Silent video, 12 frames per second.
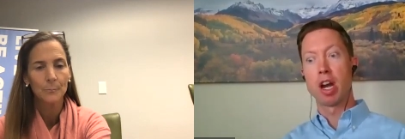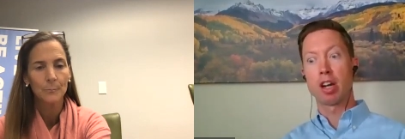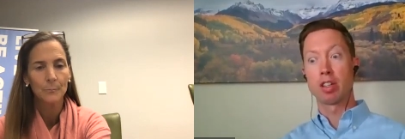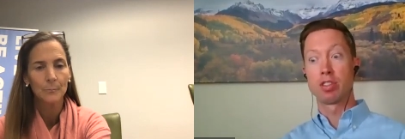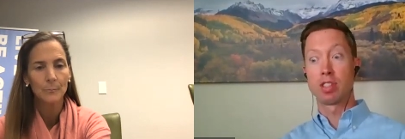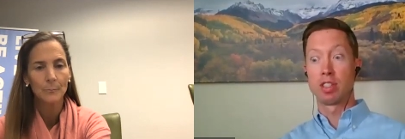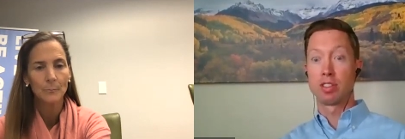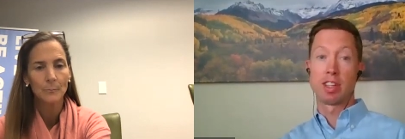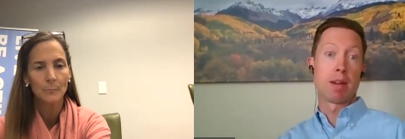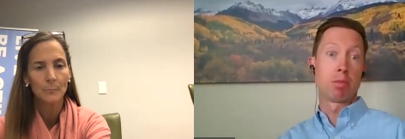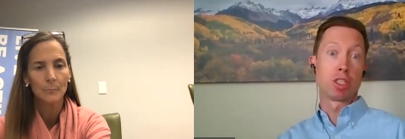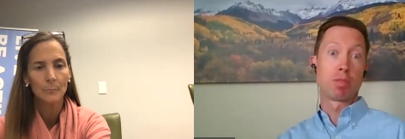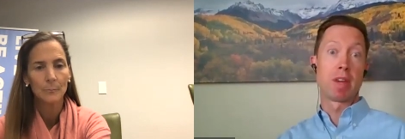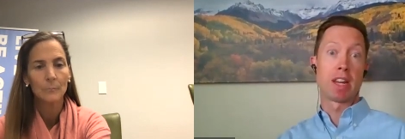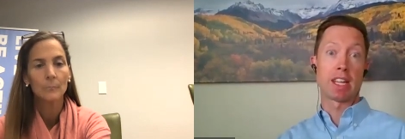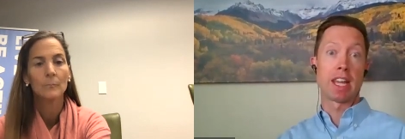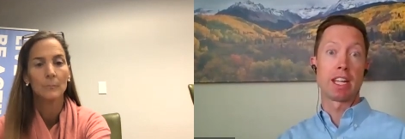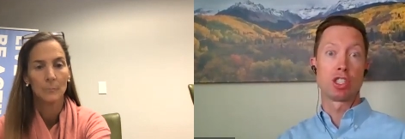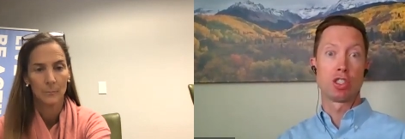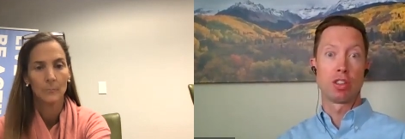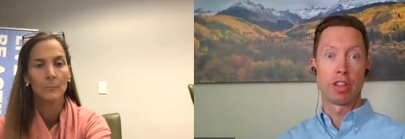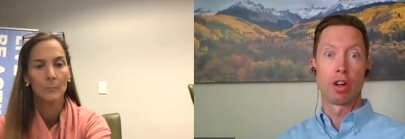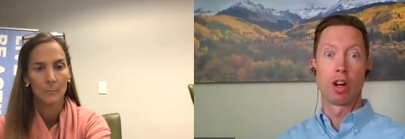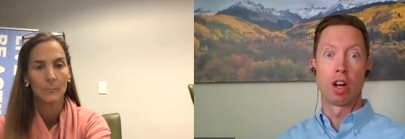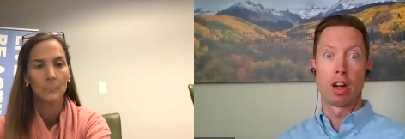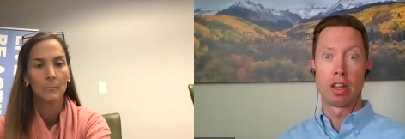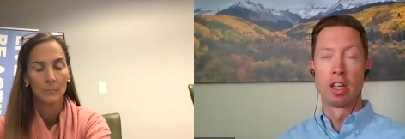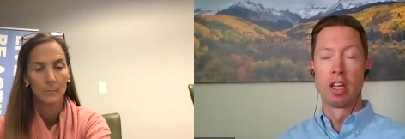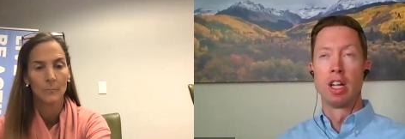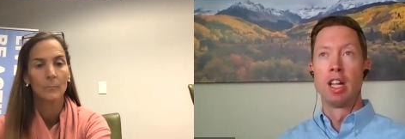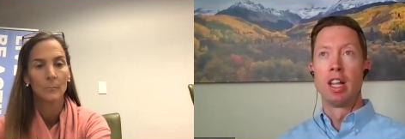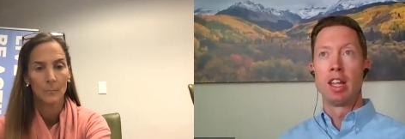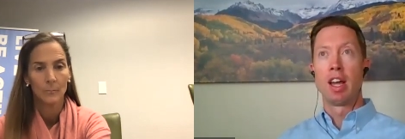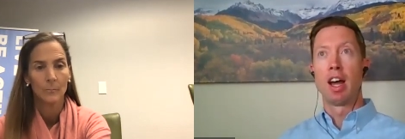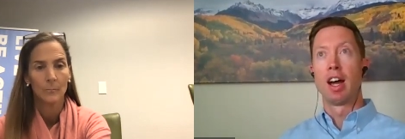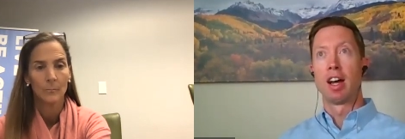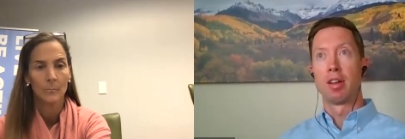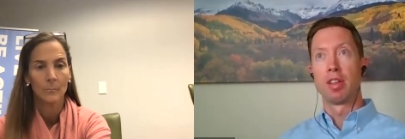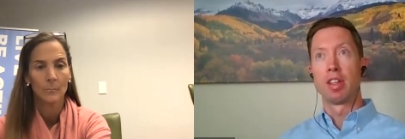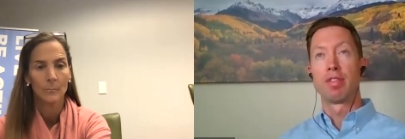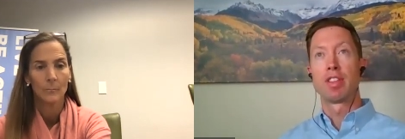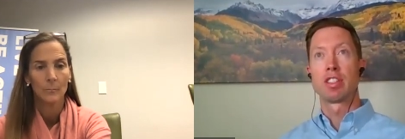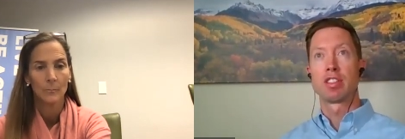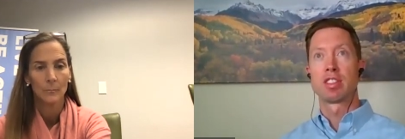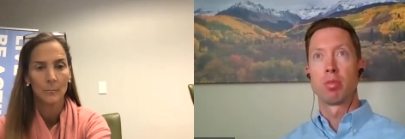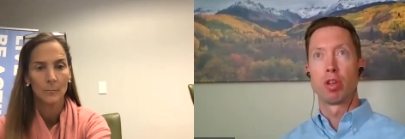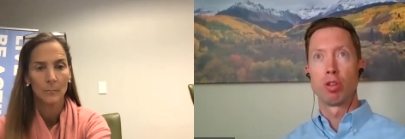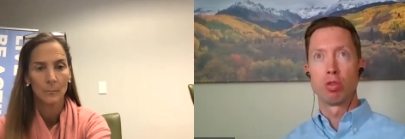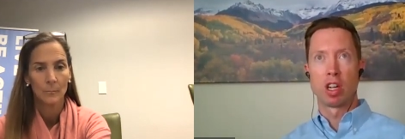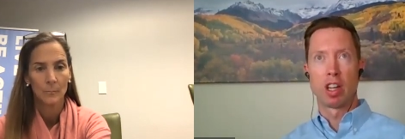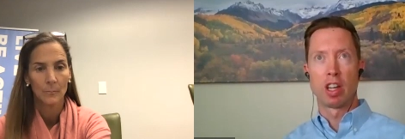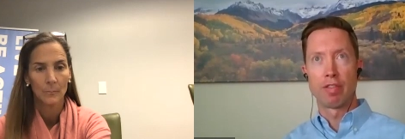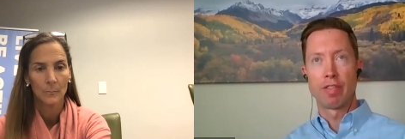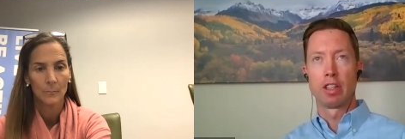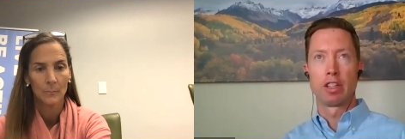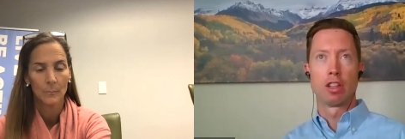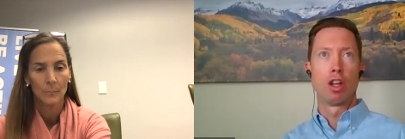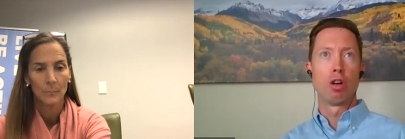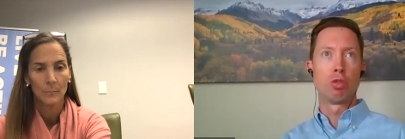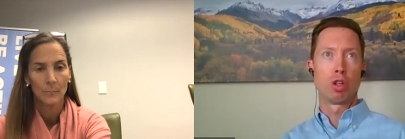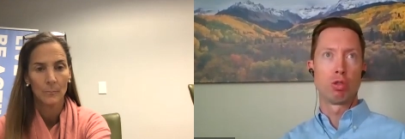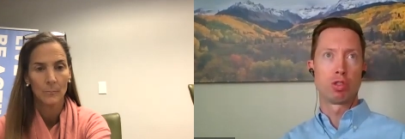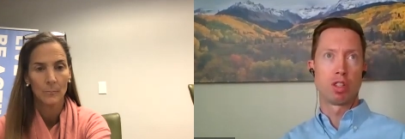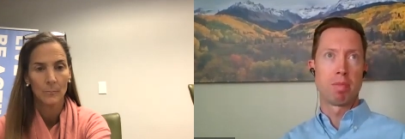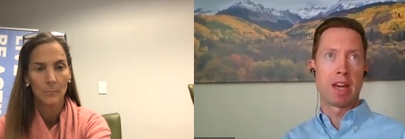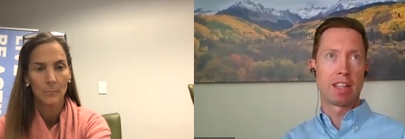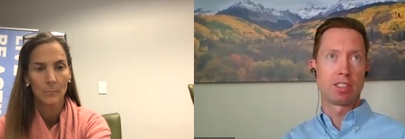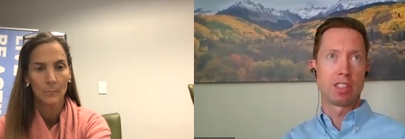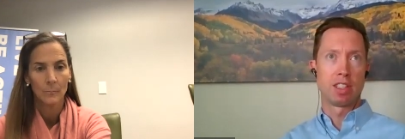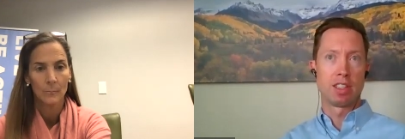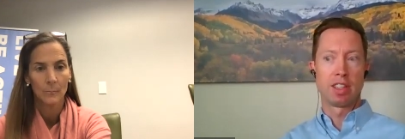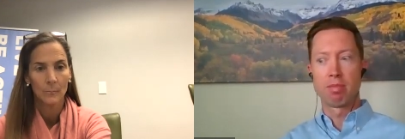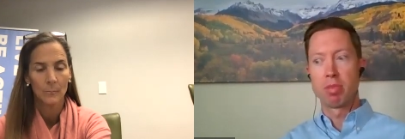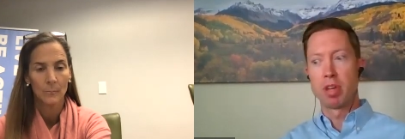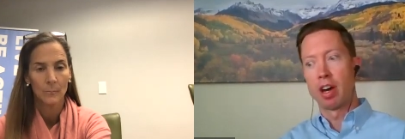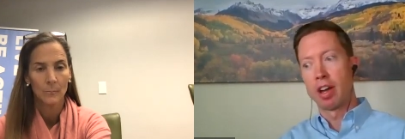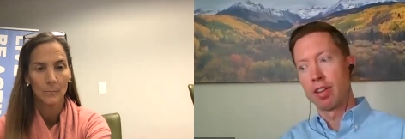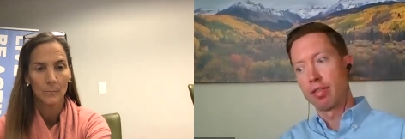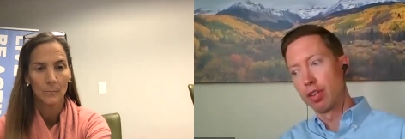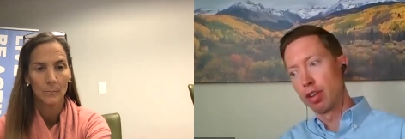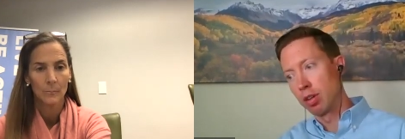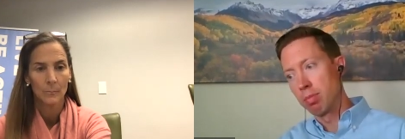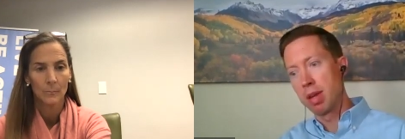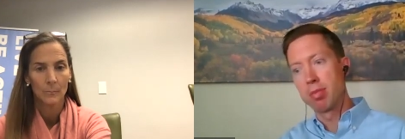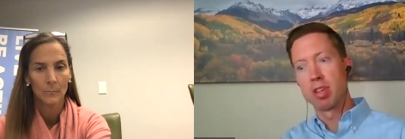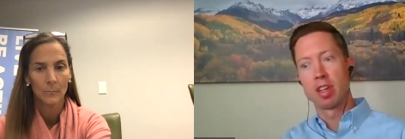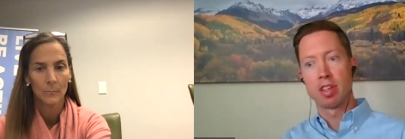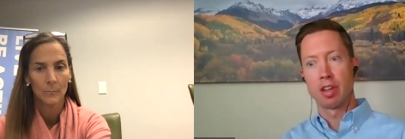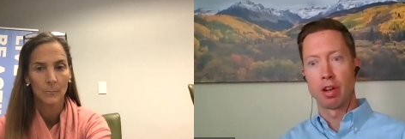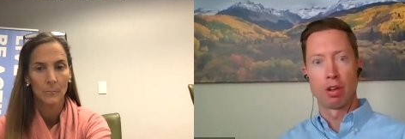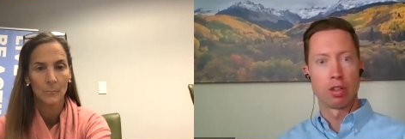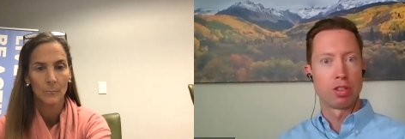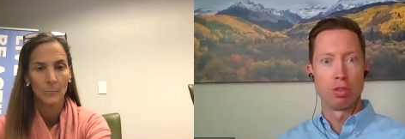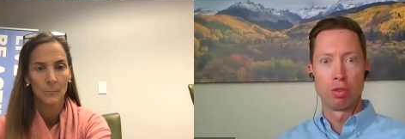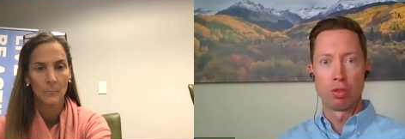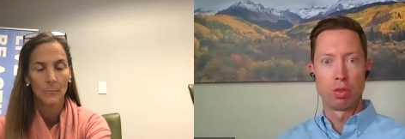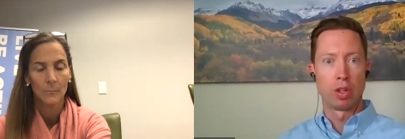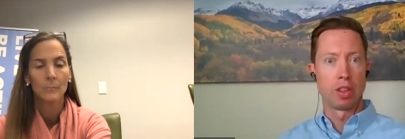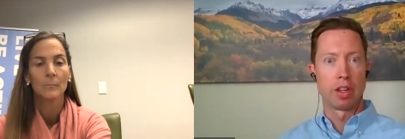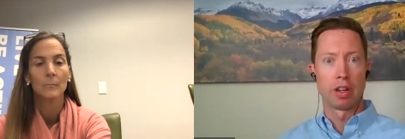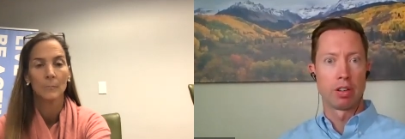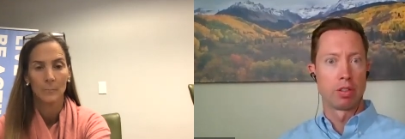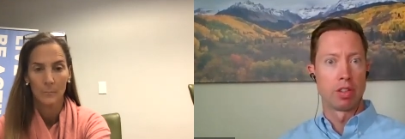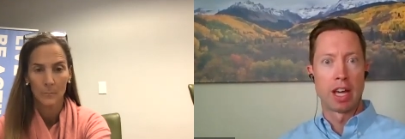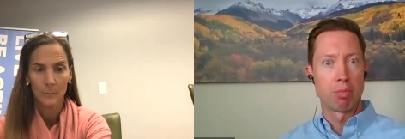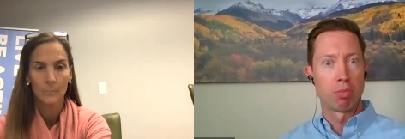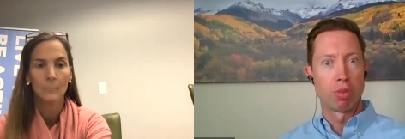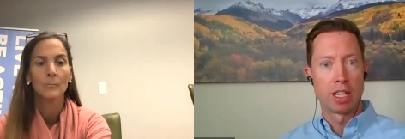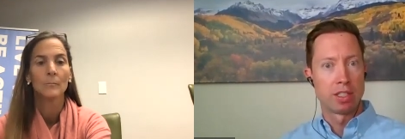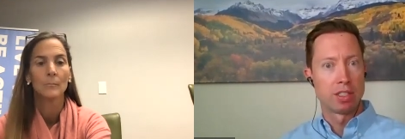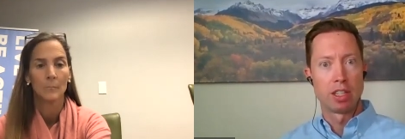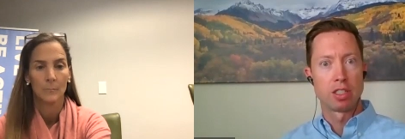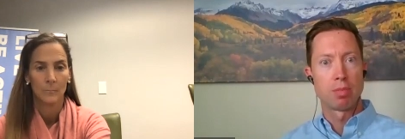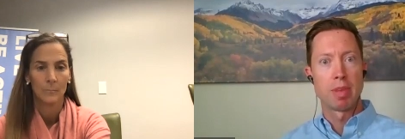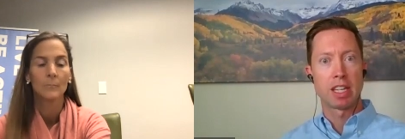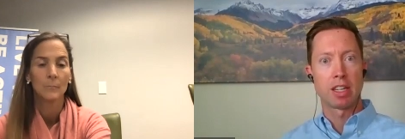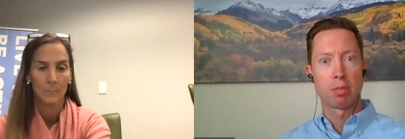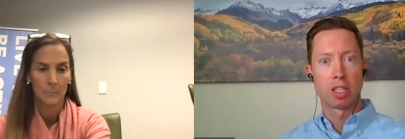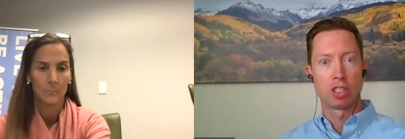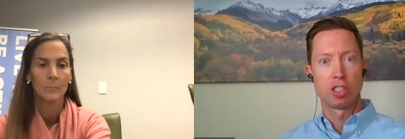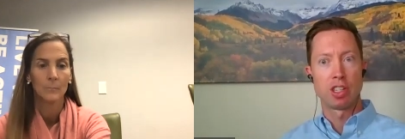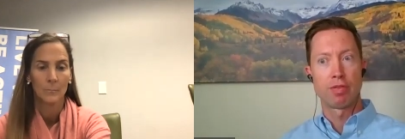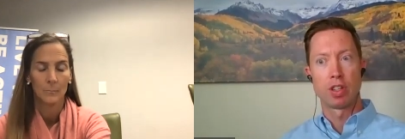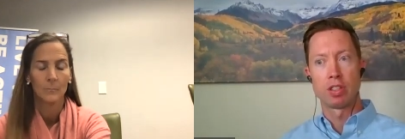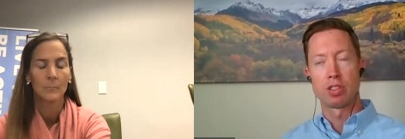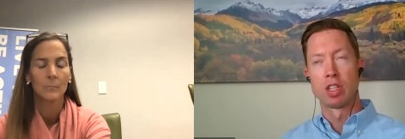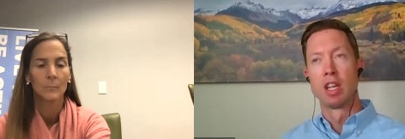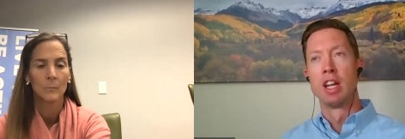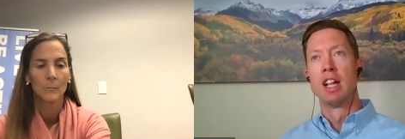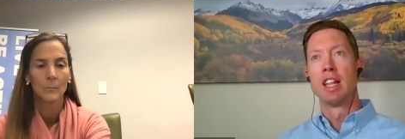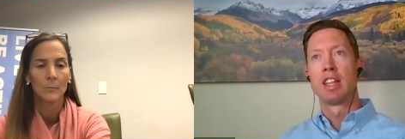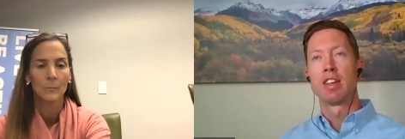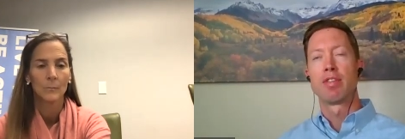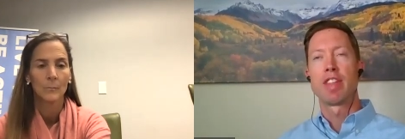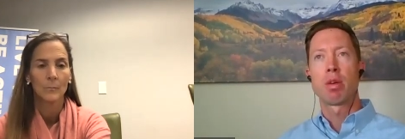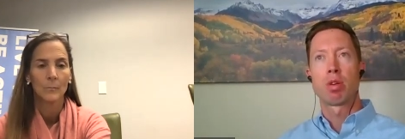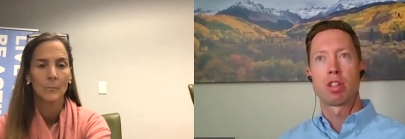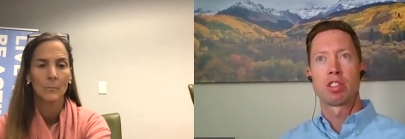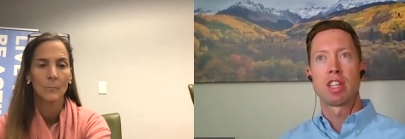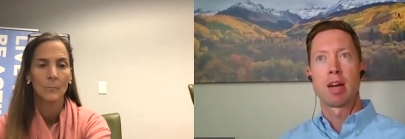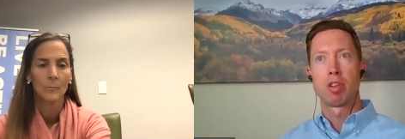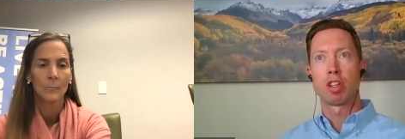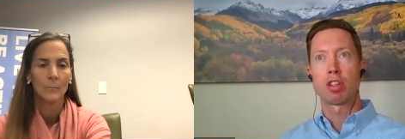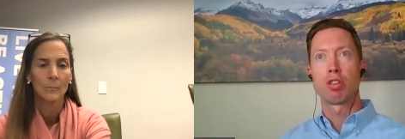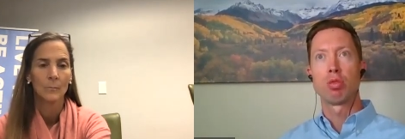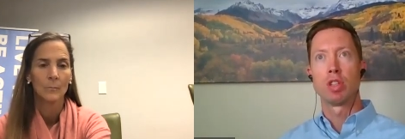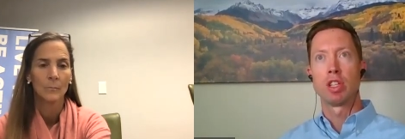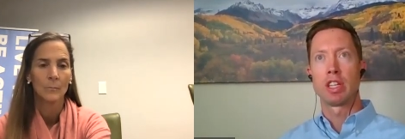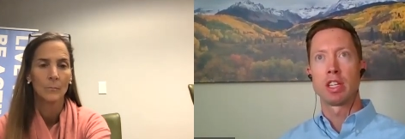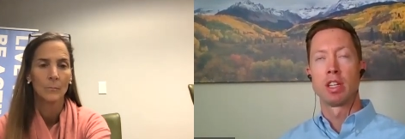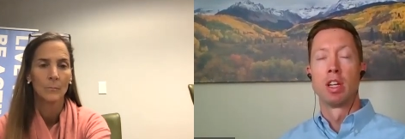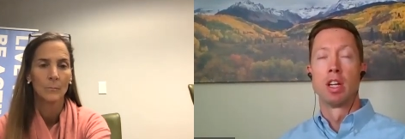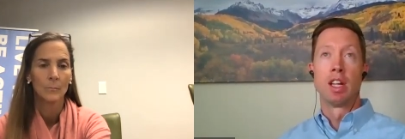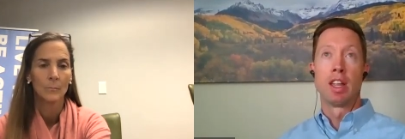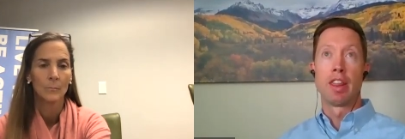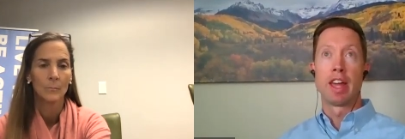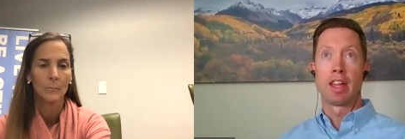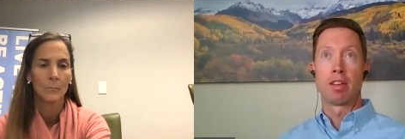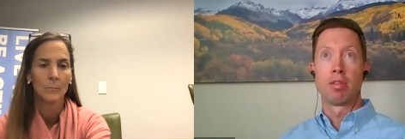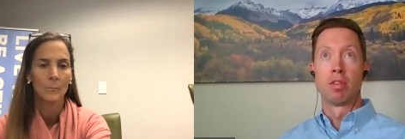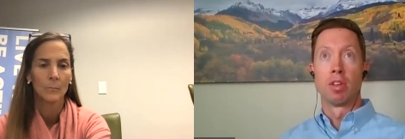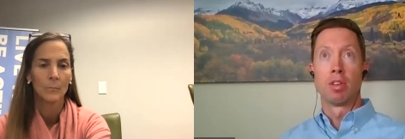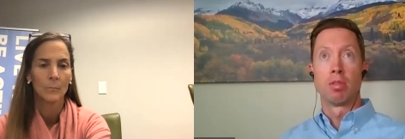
Speaker 1: Parkinson's and how much medication they're on. Uh, if this is someone who's on a fairly low dose of medicine, they've been on it for maybe a year or two, and they're not impressed that it's making much difference. If they were to stop it acutely, then